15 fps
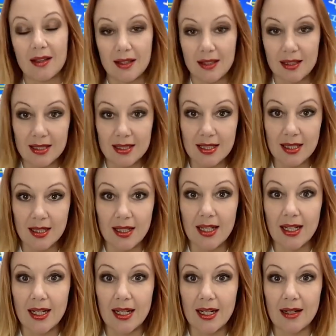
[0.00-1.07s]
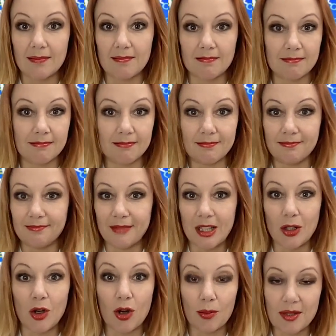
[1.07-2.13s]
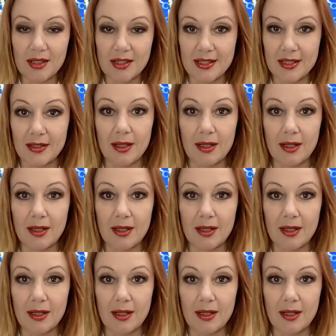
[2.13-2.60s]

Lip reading: This enormous